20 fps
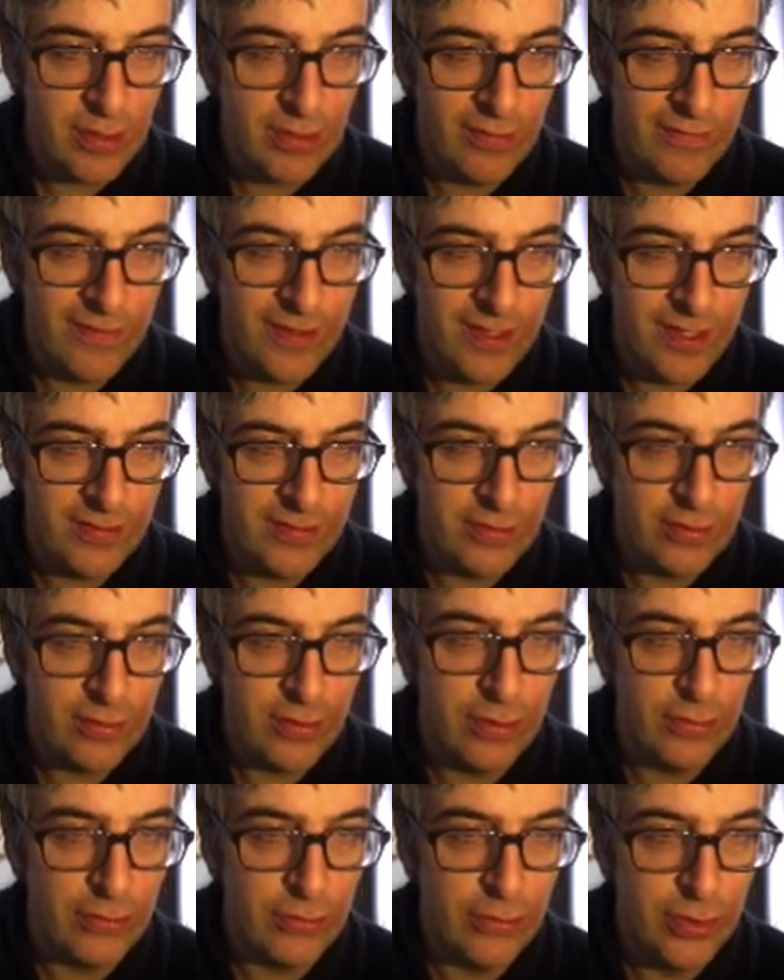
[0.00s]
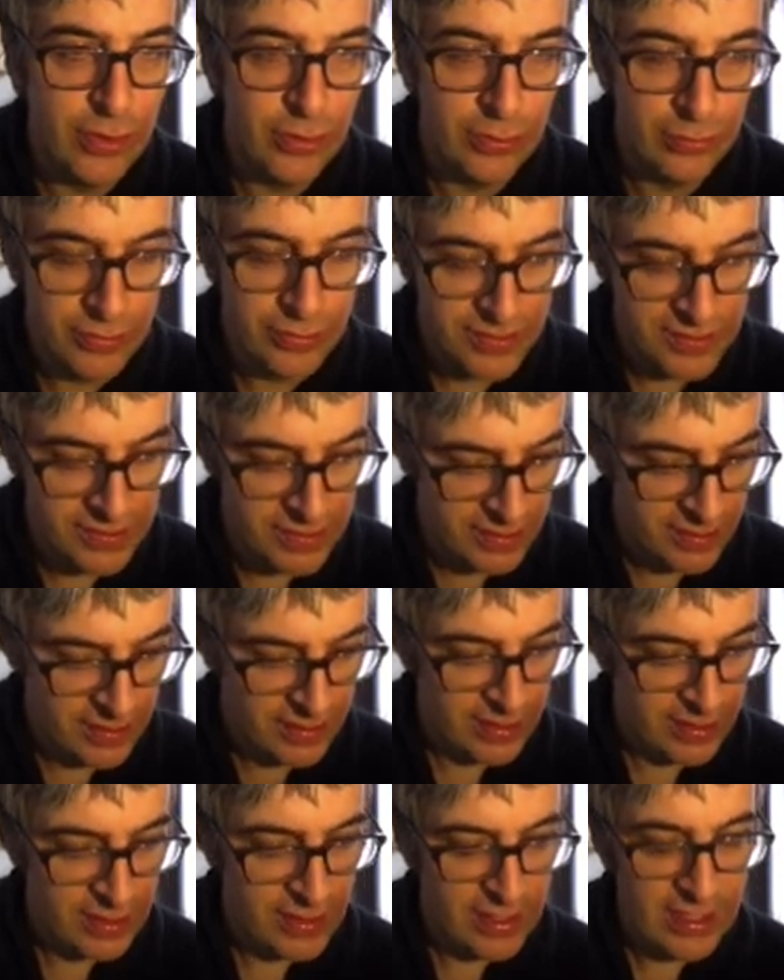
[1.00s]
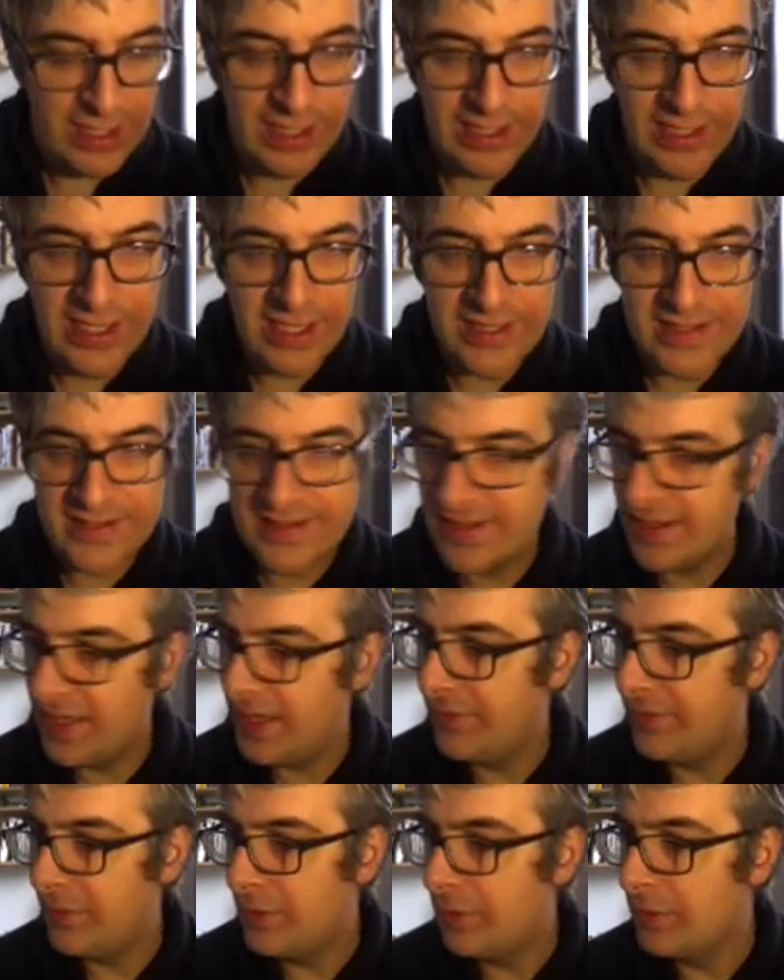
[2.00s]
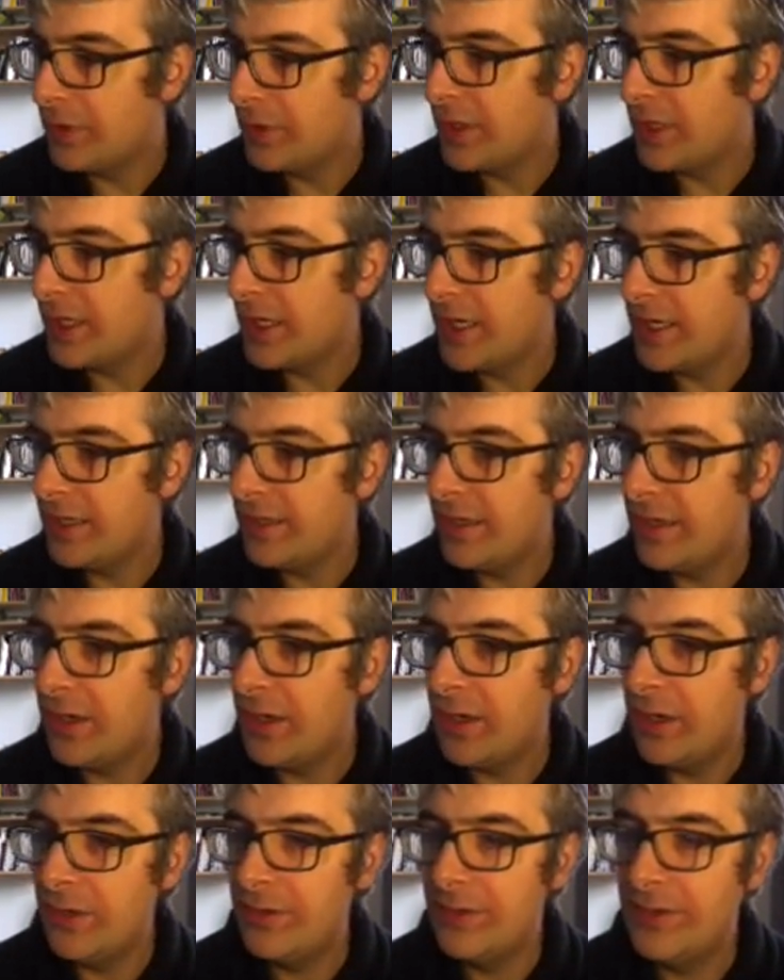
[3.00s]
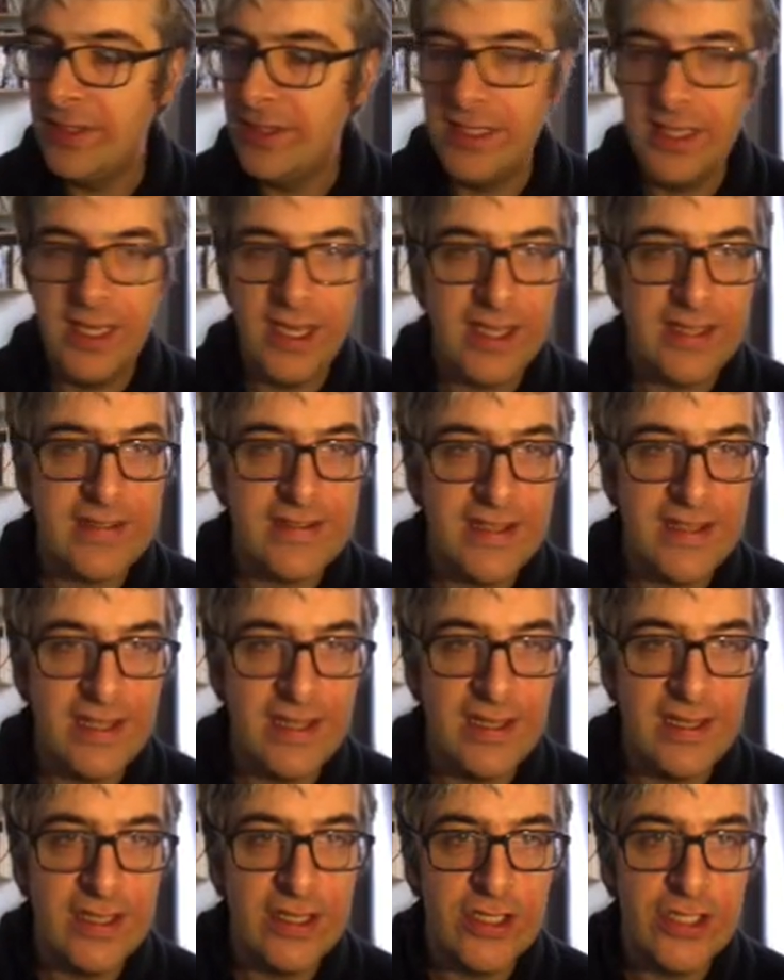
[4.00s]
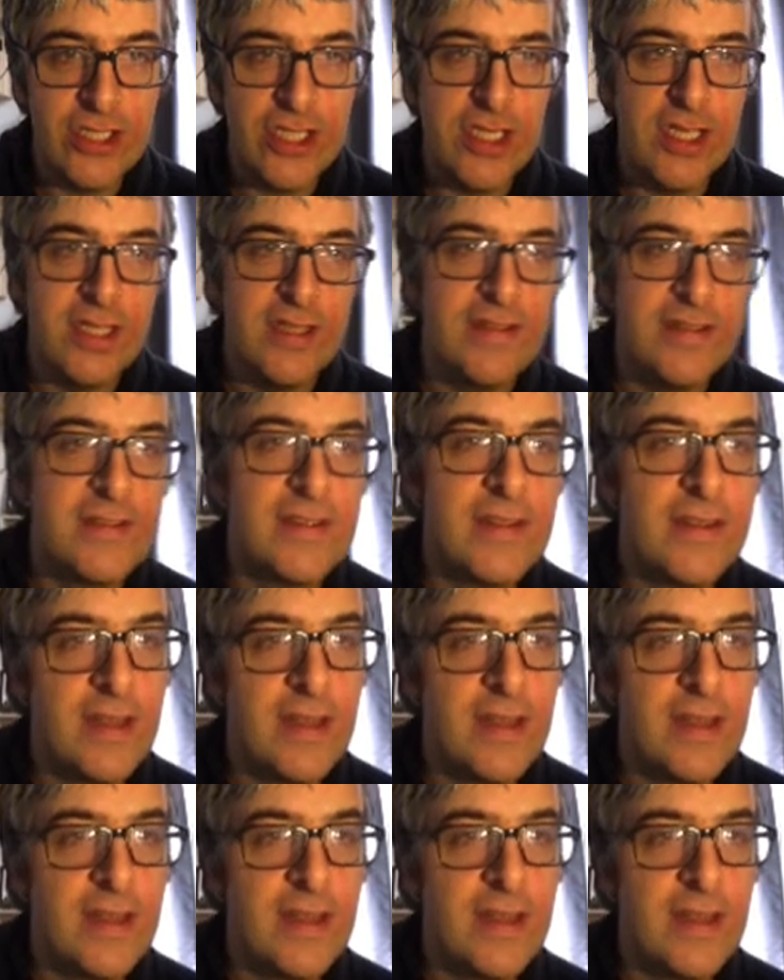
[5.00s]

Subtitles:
of header rows. Let's have a look again on the Excel sheet.